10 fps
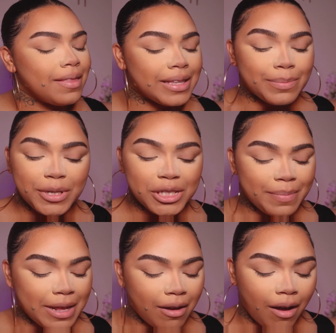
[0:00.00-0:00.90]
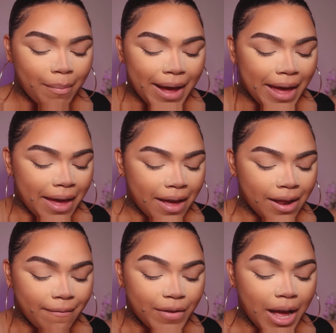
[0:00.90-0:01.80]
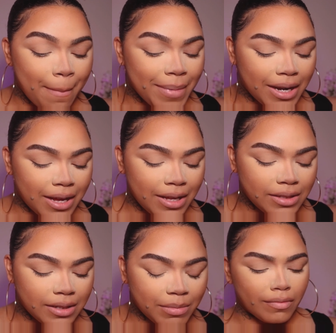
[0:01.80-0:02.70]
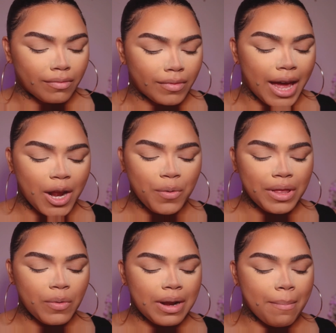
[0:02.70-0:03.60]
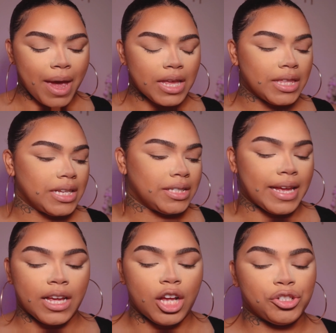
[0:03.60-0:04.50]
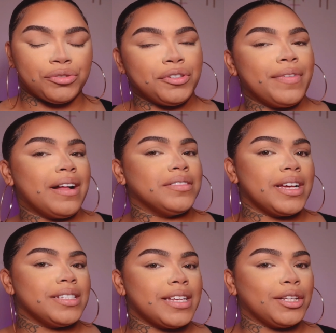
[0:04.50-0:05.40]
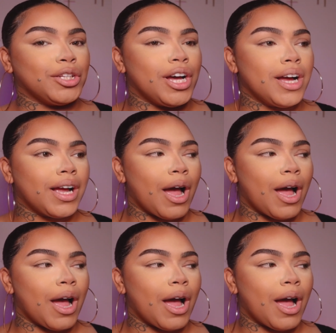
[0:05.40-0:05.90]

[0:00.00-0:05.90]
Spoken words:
This bitch has been on my hand for a minute. I don't really want to make this like a true Valentine's Day look.